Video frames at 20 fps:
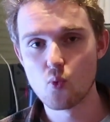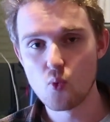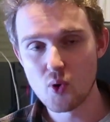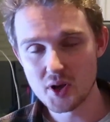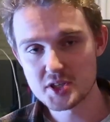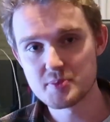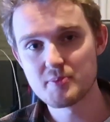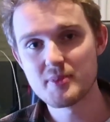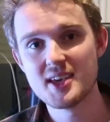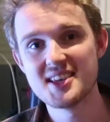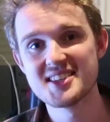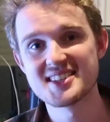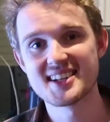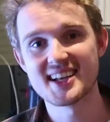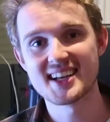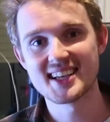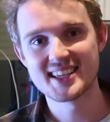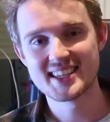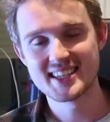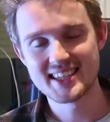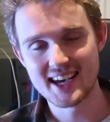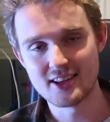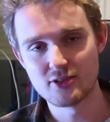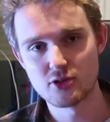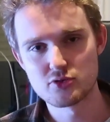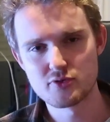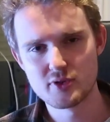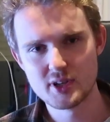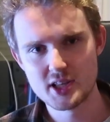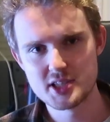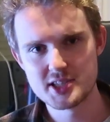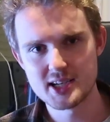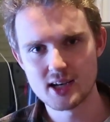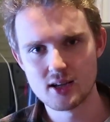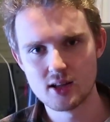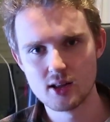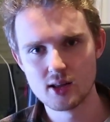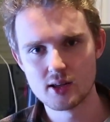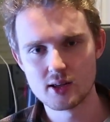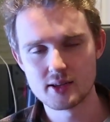which means that I cannot really
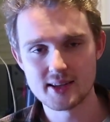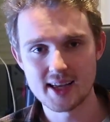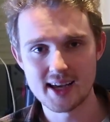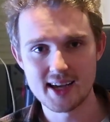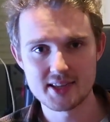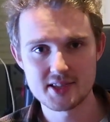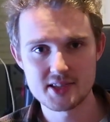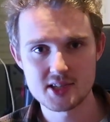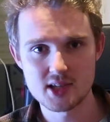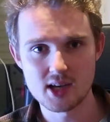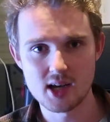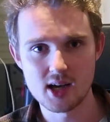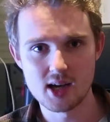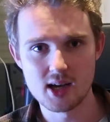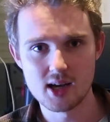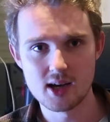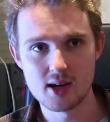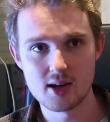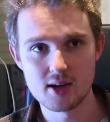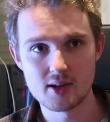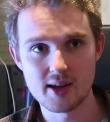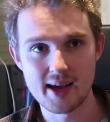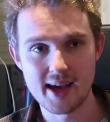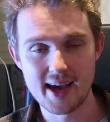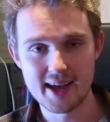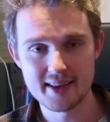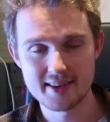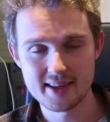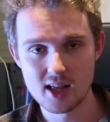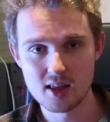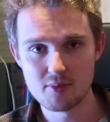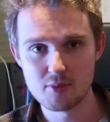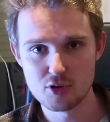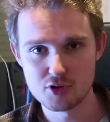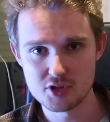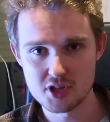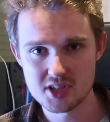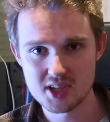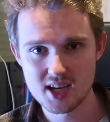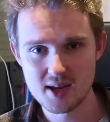tell that handheld mode
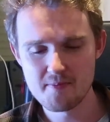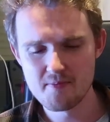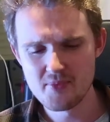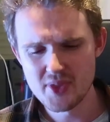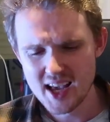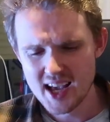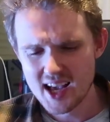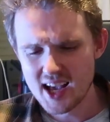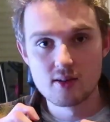is the same.